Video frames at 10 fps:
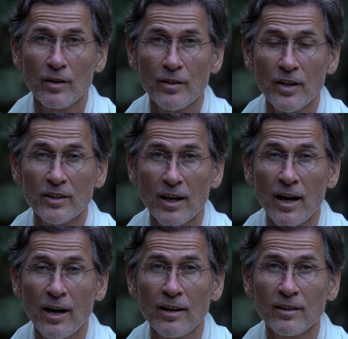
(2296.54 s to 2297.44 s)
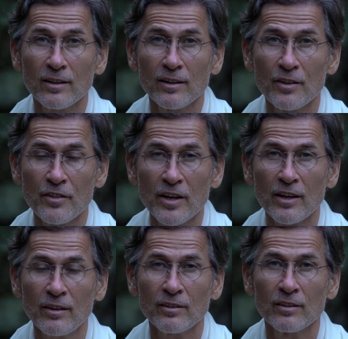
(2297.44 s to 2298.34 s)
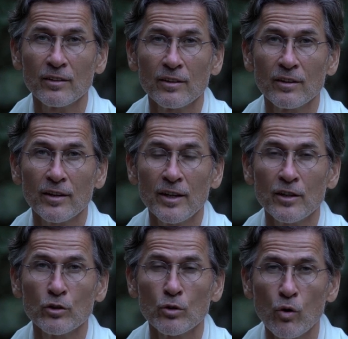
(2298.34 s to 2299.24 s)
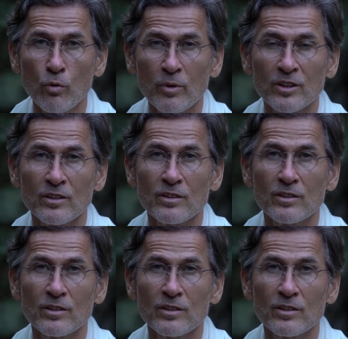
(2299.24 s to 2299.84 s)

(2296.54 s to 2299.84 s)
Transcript: that are there in a dormant